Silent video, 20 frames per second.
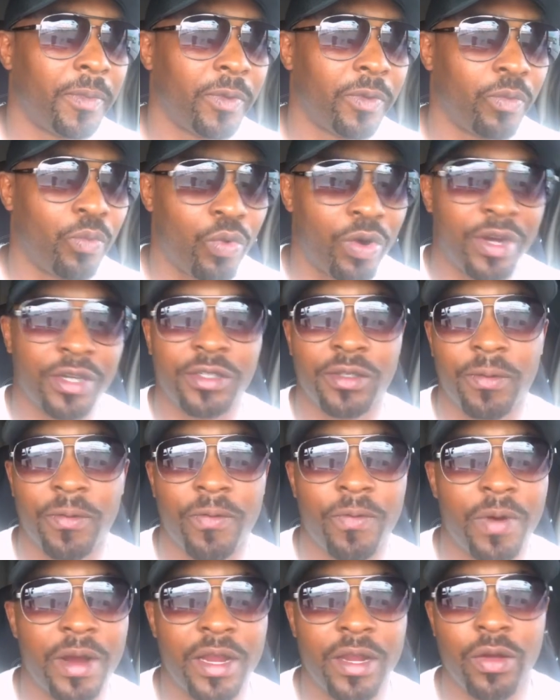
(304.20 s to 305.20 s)
where's the
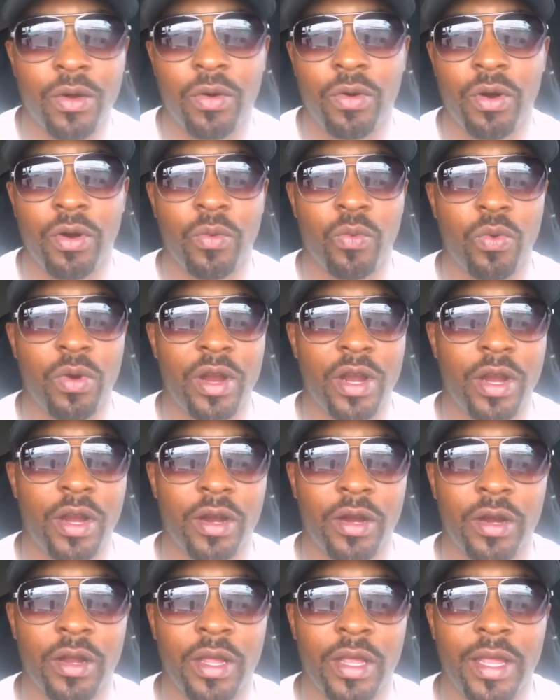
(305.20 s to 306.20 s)
freight going,
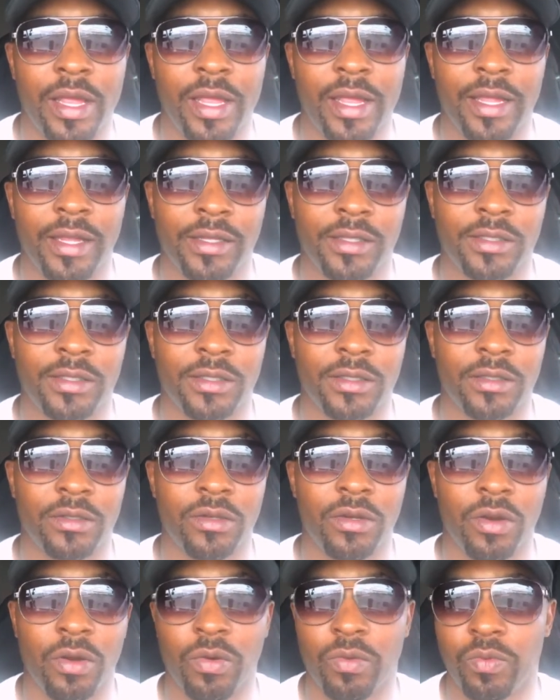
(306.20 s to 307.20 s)
where is,
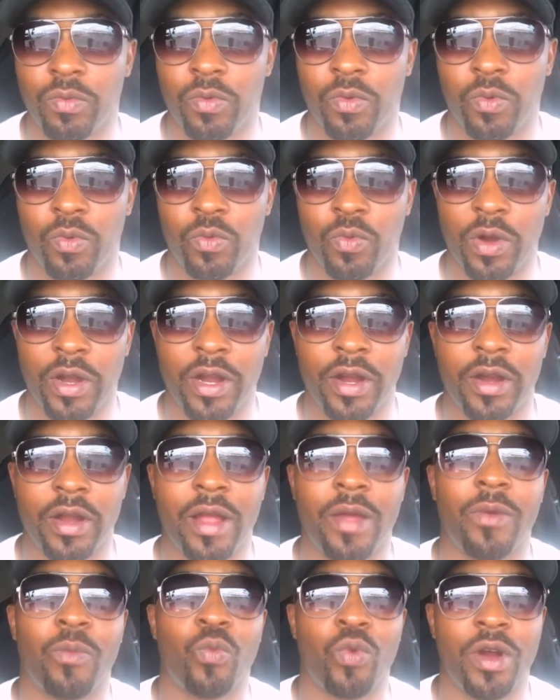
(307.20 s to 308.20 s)
you know,
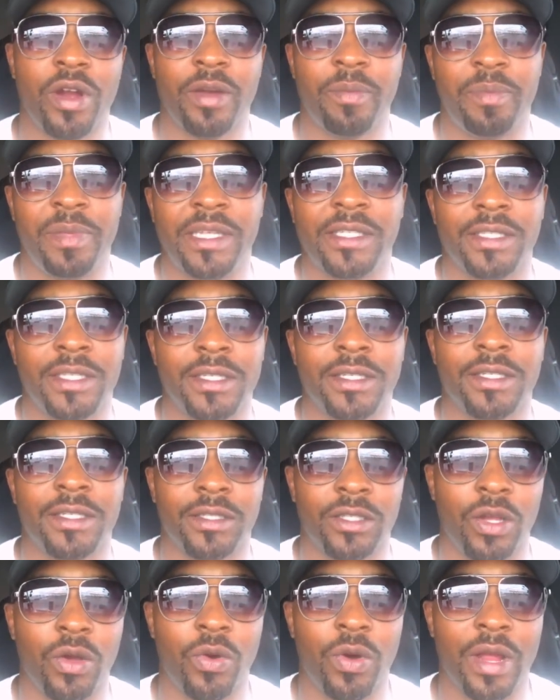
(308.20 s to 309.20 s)
where business
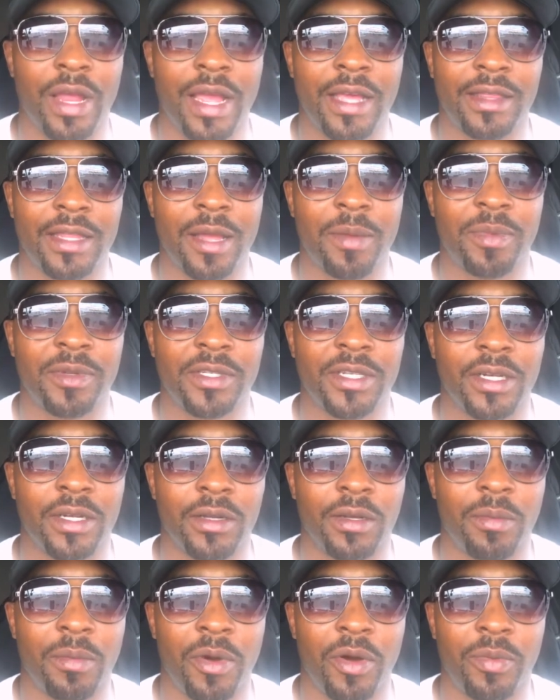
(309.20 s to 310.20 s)
is going at that
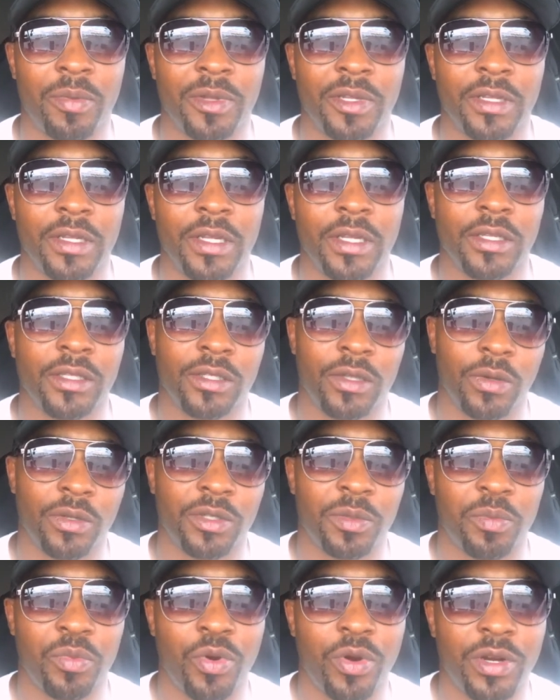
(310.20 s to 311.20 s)
particular moment. So it's
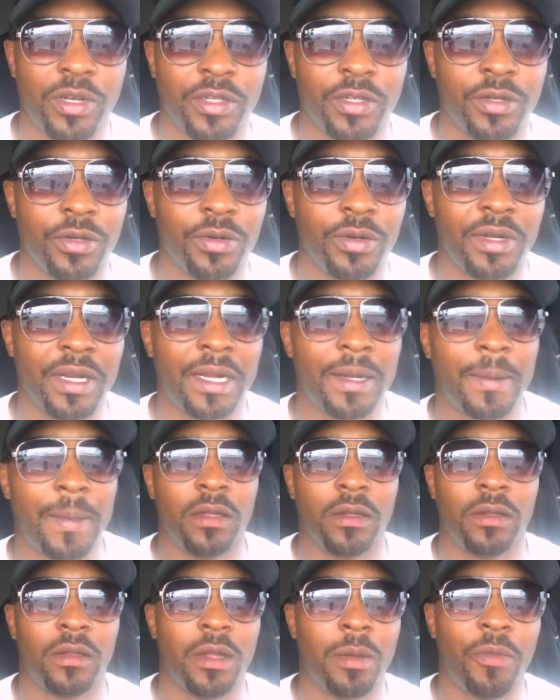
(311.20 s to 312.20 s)
important to do that.
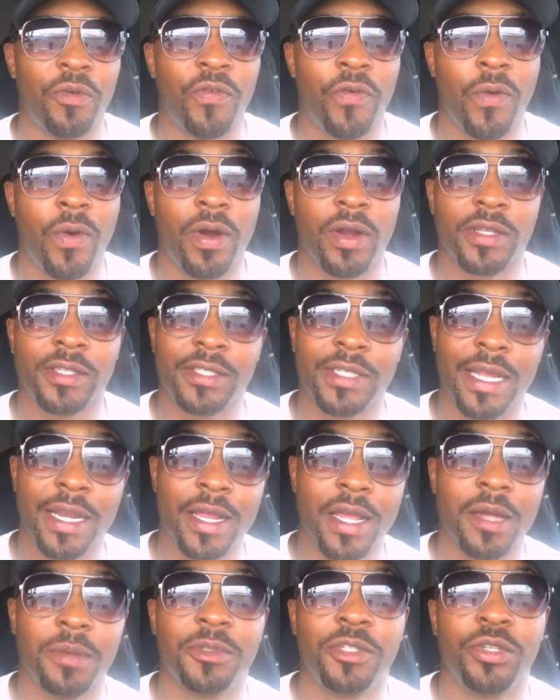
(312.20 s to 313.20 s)
Number 4,
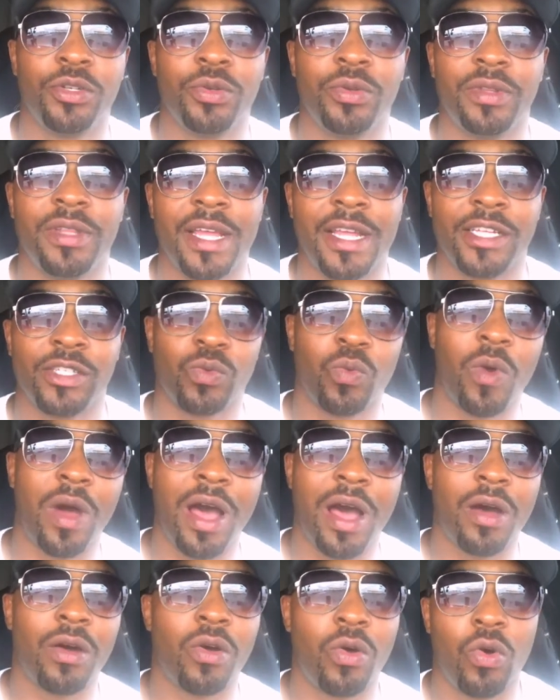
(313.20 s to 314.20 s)
setting up to do things
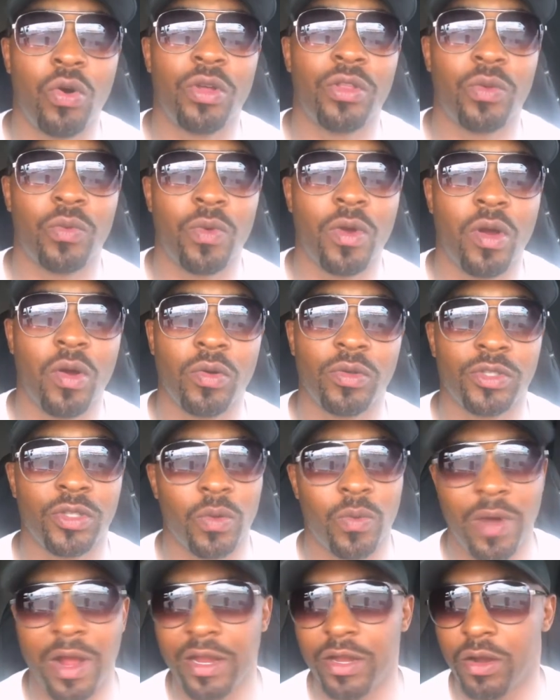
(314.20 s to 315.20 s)
while on the road. So
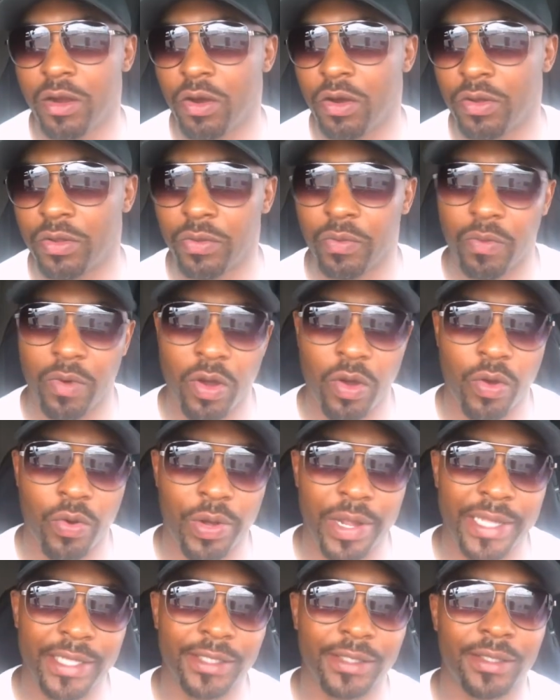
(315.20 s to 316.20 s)
while you're on the
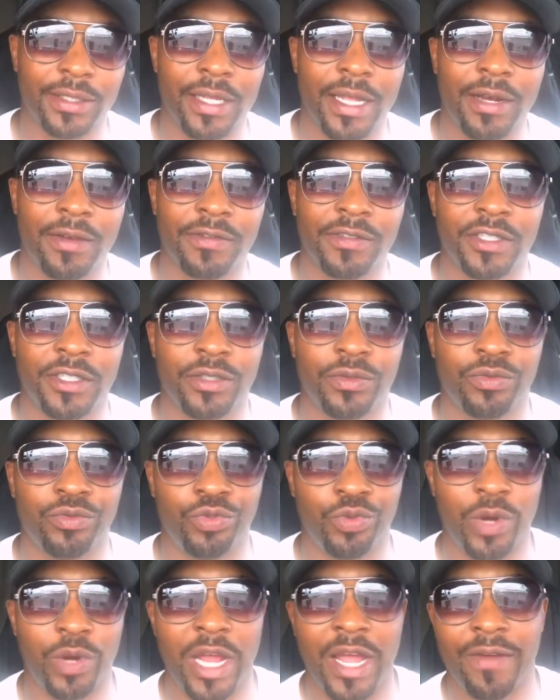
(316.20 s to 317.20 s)
road, instead of just
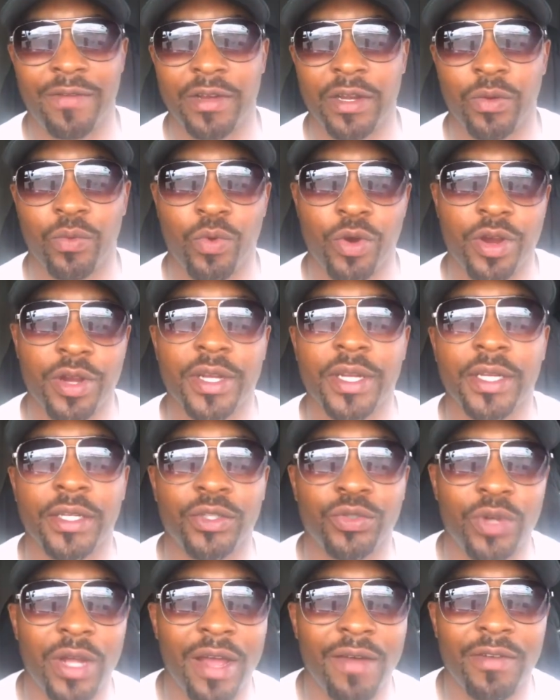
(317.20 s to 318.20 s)
driving and working and
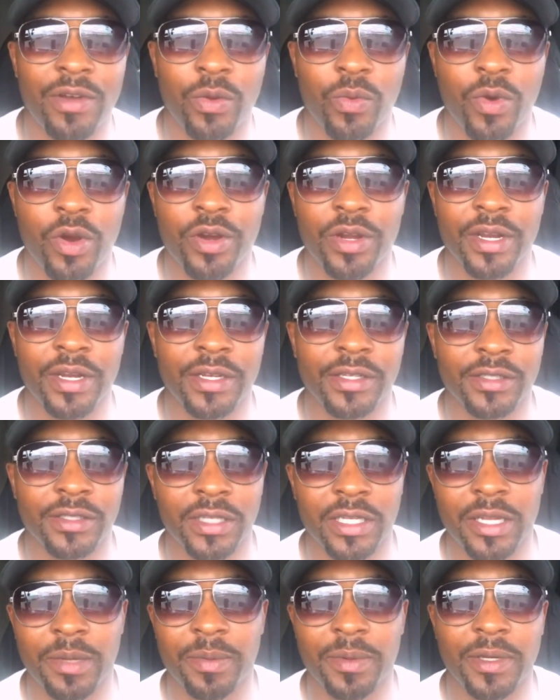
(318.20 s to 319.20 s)
driving and working and
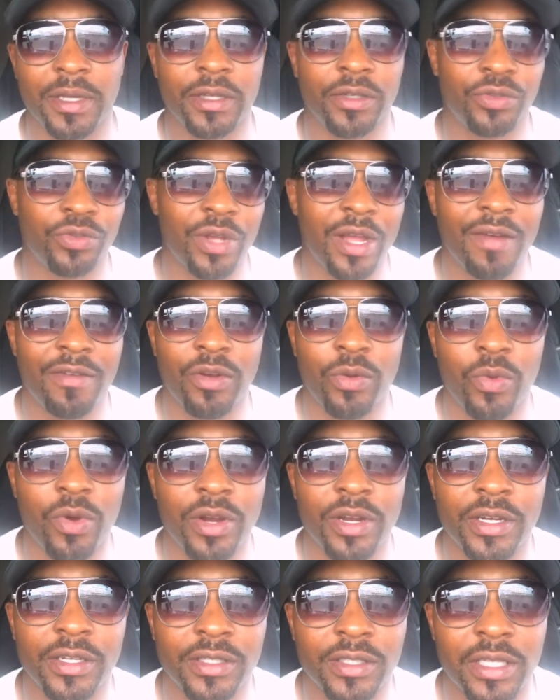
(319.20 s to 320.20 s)
sleeping and driving and
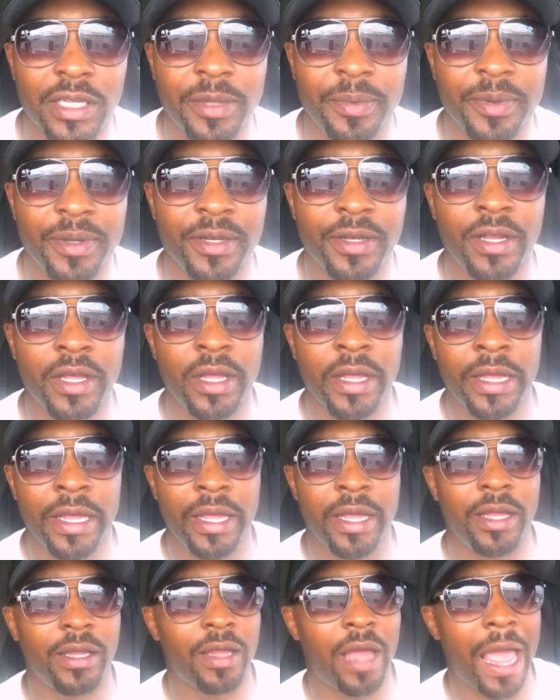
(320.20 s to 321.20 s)
working and sleeping,
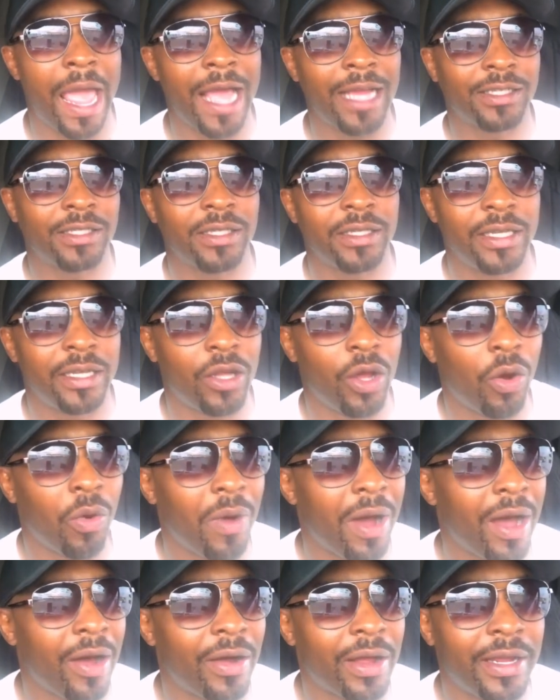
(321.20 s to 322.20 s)
actually go
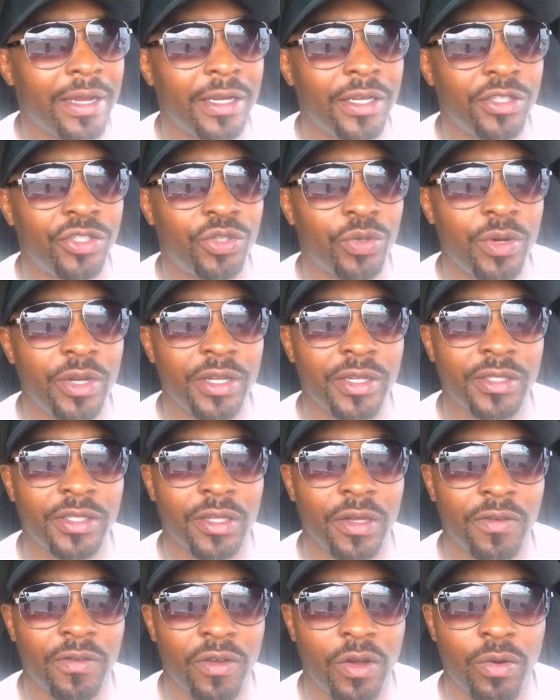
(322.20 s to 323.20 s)
out and enjoy
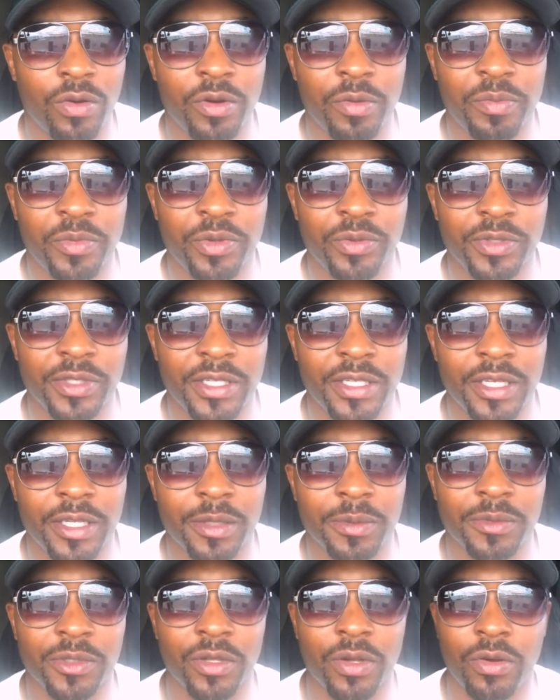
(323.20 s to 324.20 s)
yourself. Go to
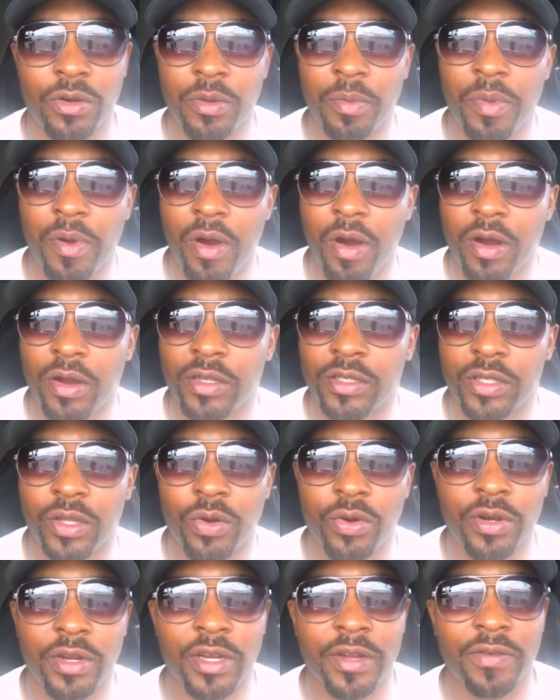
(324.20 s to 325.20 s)
museums, go to parks,
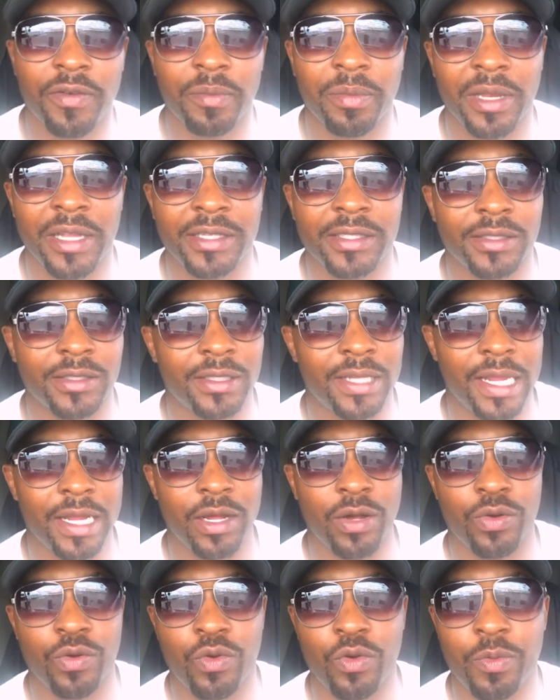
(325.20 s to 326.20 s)
go to different places, take
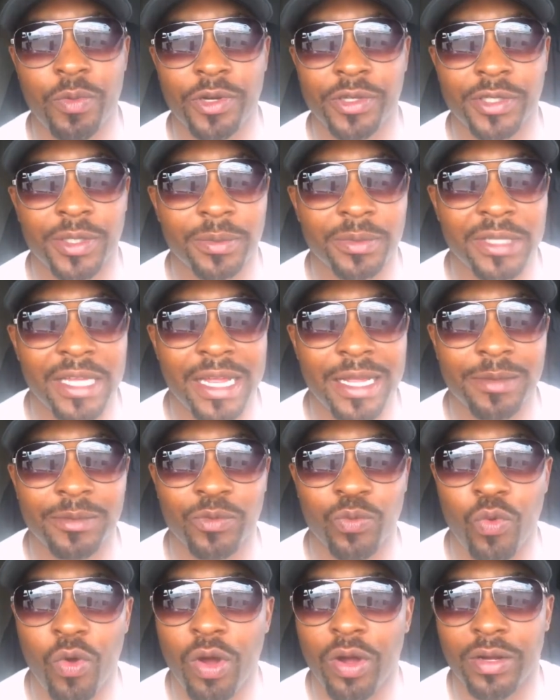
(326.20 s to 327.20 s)
a Uber sometimes,
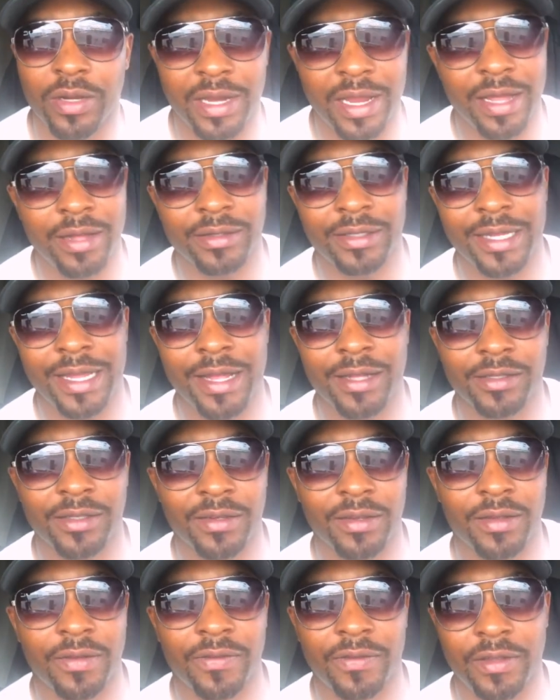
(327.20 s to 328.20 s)
walk downtown
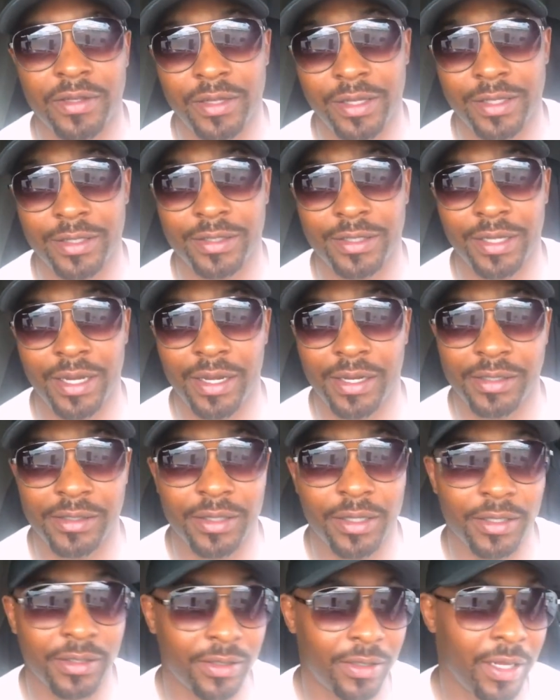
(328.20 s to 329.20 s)
of these cities,
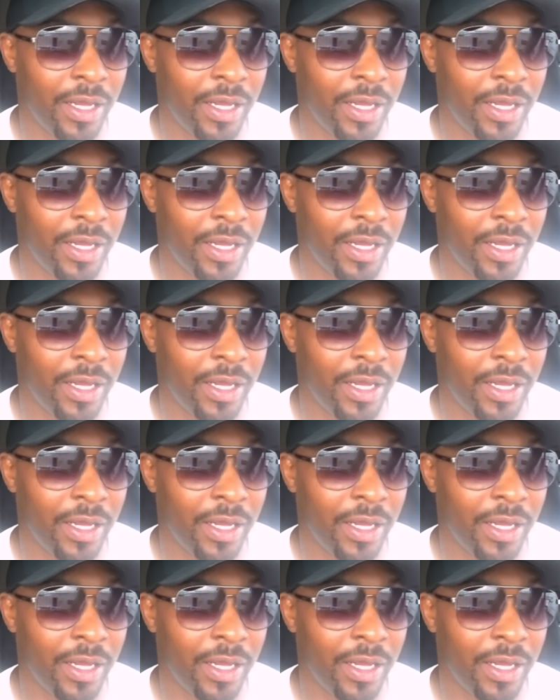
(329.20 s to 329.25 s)
because